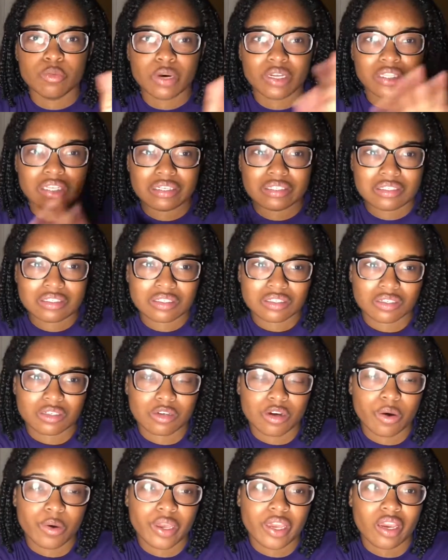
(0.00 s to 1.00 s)
want the insulin to
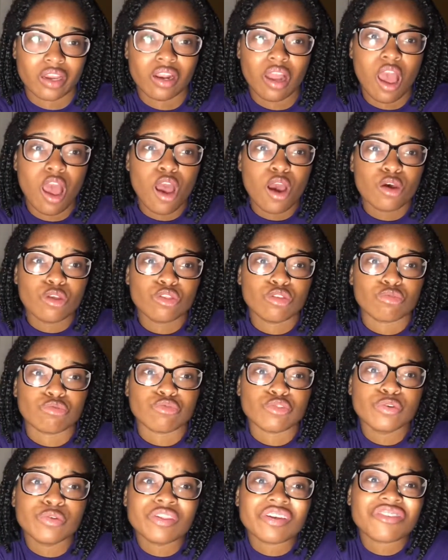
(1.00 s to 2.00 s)
go in,
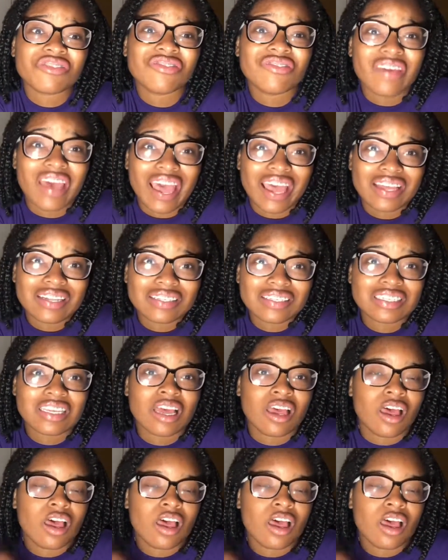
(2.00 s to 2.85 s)
through the fat.